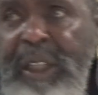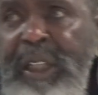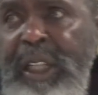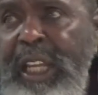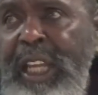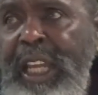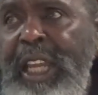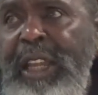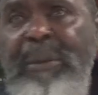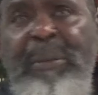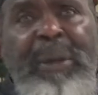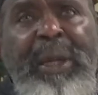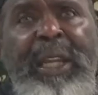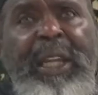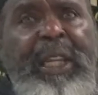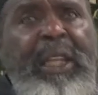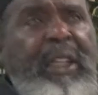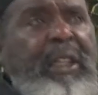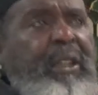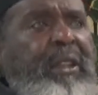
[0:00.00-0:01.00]
Hey,
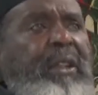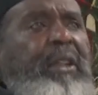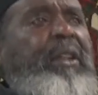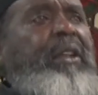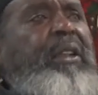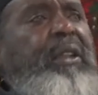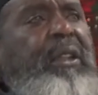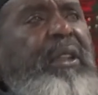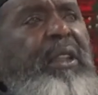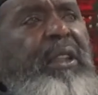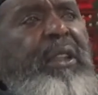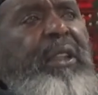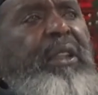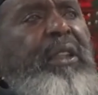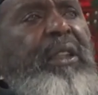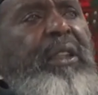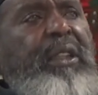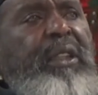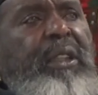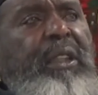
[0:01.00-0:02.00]
man,
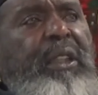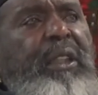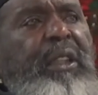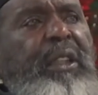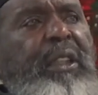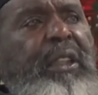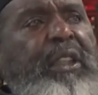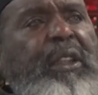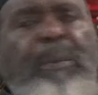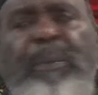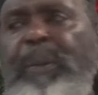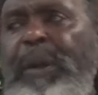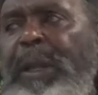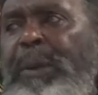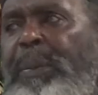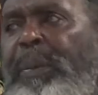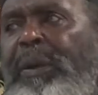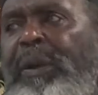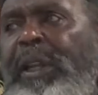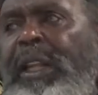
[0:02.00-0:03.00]
the
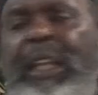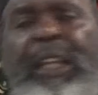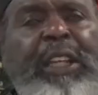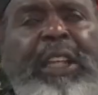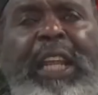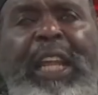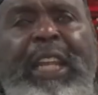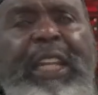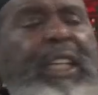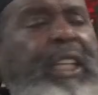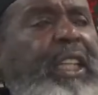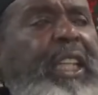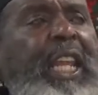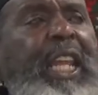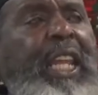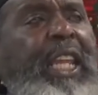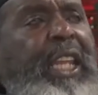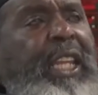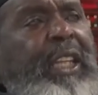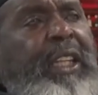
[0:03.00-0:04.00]
people, they're not
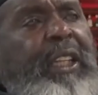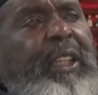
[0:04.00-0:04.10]
thinking,